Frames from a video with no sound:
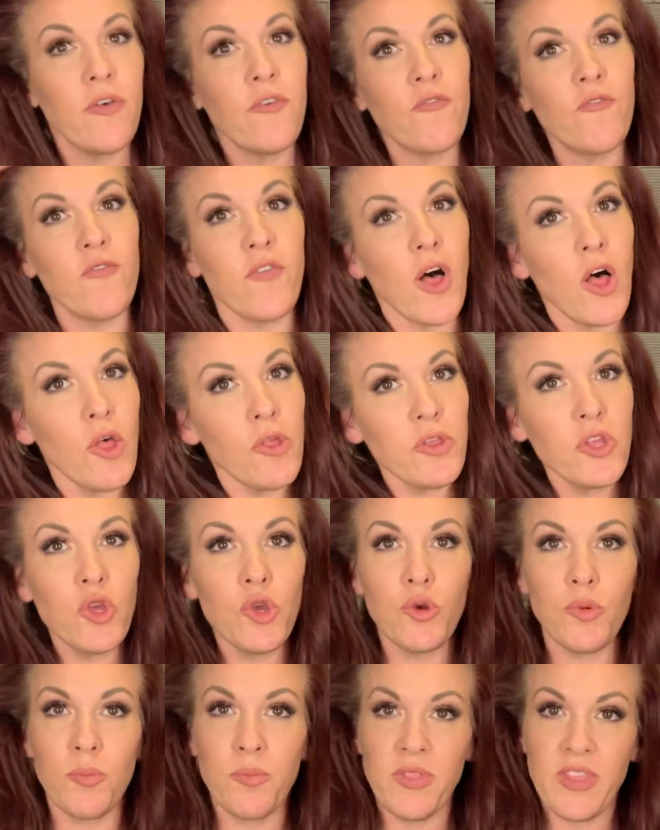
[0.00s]

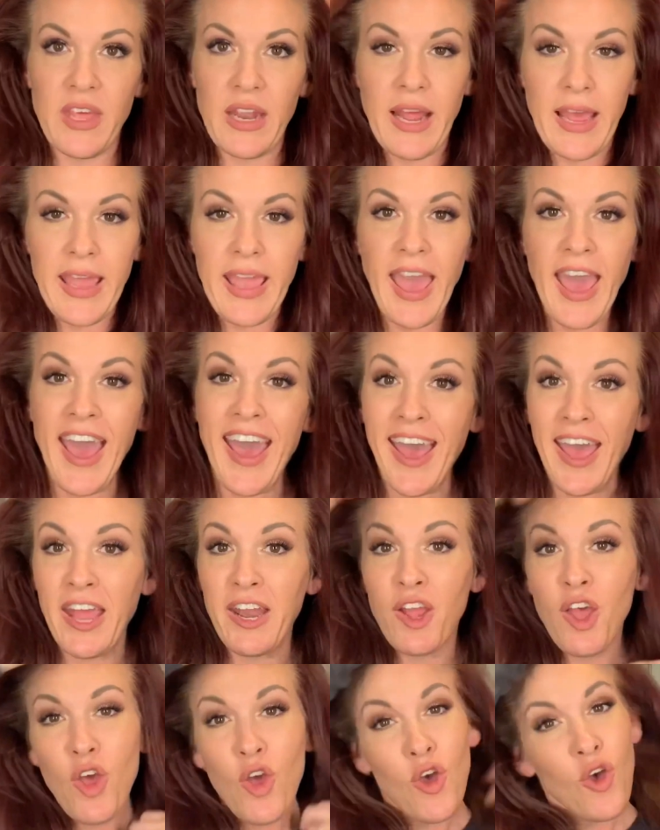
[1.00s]
volume than I
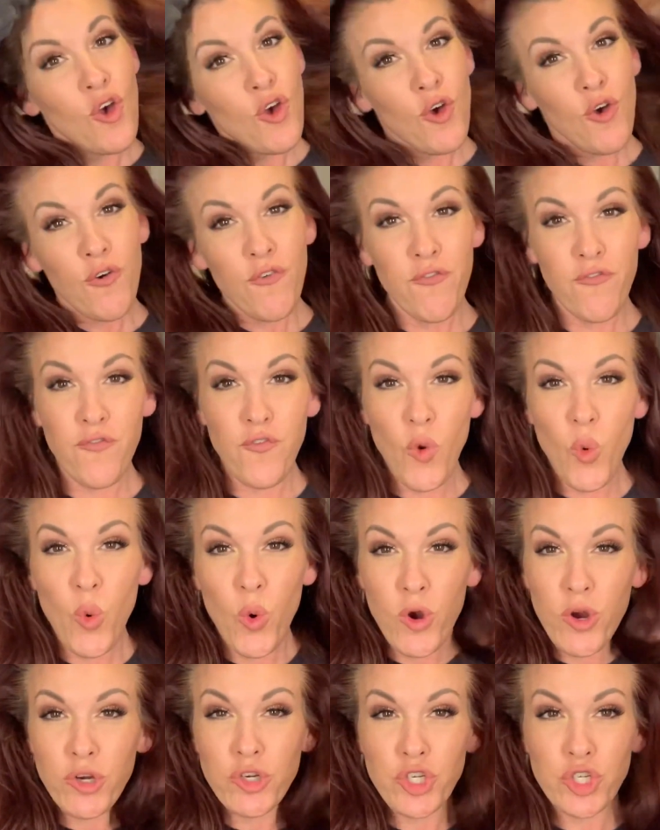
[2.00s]
had,
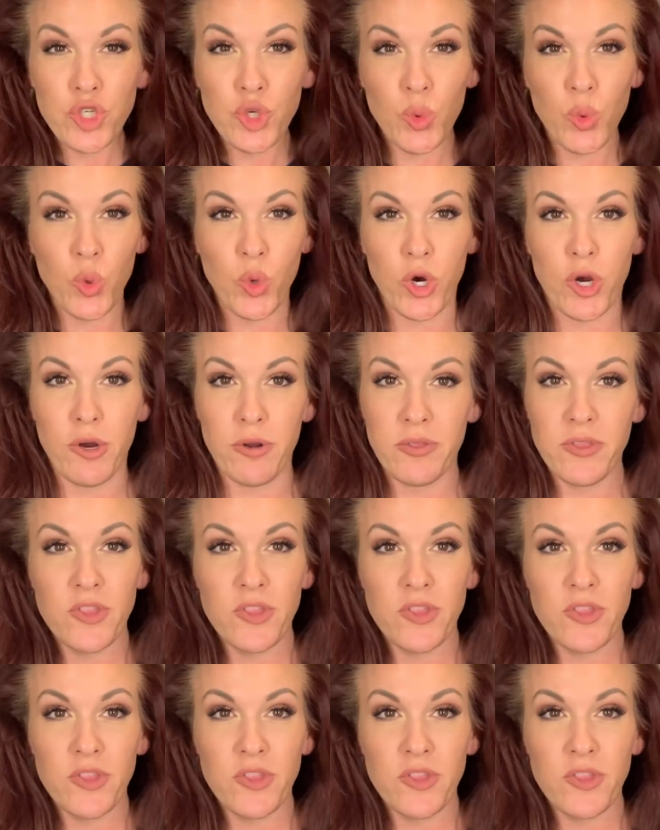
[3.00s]
for sure.